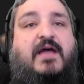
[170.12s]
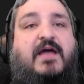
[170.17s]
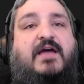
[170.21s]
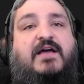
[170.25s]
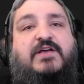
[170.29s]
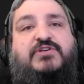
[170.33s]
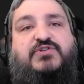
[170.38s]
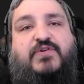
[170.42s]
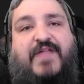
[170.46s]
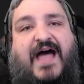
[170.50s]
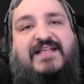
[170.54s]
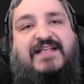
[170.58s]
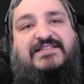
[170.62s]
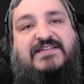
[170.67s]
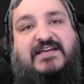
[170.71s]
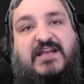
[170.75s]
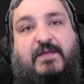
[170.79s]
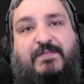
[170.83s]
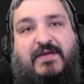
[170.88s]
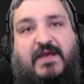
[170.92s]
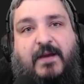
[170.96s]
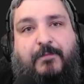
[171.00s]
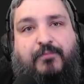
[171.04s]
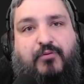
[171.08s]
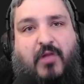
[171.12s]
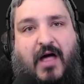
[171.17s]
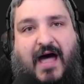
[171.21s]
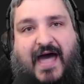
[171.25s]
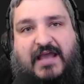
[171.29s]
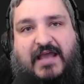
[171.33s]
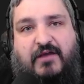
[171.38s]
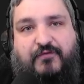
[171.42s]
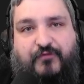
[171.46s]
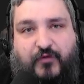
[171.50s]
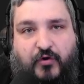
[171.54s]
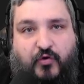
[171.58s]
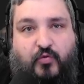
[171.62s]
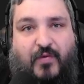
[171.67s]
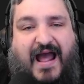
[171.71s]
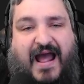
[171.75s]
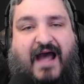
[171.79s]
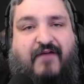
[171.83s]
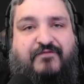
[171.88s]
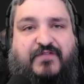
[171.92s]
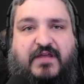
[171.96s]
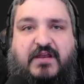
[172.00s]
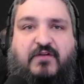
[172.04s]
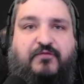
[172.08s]
So that's going to be applying for
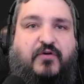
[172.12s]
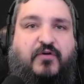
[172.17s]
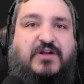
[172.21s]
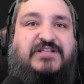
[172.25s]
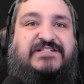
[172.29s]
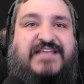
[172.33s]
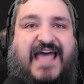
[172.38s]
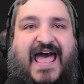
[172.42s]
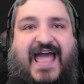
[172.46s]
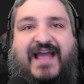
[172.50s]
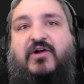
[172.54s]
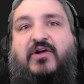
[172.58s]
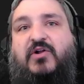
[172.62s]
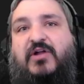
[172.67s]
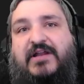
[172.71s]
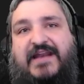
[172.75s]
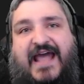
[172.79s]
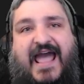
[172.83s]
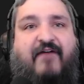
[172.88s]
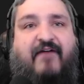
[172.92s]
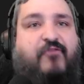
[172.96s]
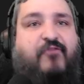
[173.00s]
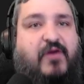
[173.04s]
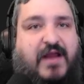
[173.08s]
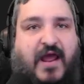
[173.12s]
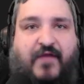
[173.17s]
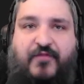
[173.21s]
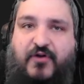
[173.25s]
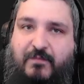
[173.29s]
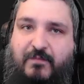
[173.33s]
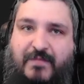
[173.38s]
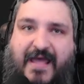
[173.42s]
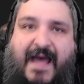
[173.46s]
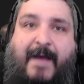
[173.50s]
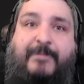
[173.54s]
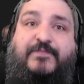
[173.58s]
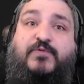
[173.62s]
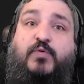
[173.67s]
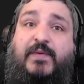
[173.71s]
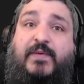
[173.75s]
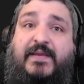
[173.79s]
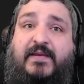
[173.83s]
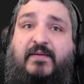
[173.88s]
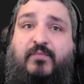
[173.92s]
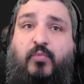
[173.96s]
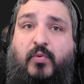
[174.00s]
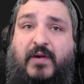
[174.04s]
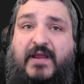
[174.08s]
Grafton, for Tangle, and every other map to
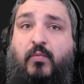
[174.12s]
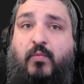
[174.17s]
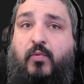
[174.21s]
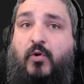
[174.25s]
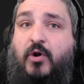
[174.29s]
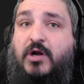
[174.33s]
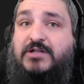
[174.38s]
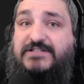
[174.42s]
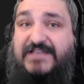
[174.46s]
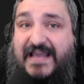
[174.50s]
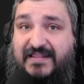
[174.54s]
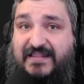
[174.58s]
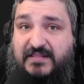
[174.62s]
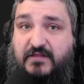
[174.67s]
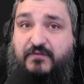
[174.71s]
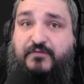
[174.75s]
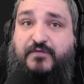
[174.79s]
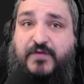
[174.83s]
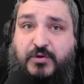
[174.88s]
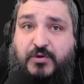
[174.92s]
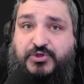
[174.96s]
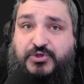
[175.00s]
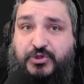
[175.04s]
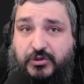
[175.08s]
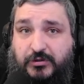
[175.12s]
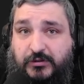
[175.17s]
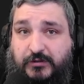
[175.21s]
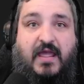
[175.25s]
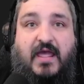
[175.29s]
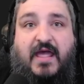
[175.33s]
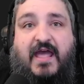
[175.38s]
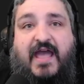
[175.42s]
be reworked in the future.